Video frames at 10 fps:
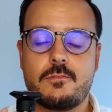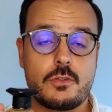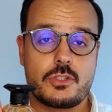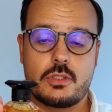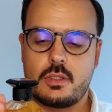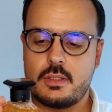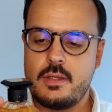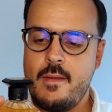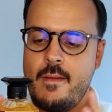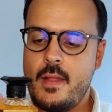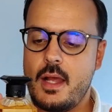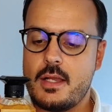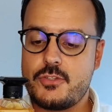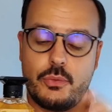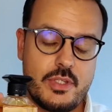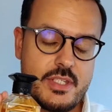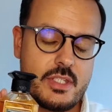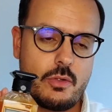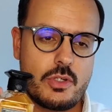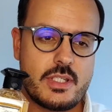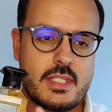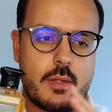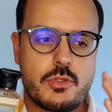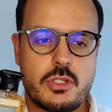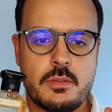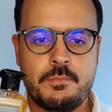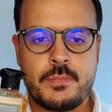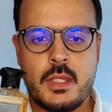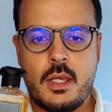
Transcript: unfortunately. So this is no exception,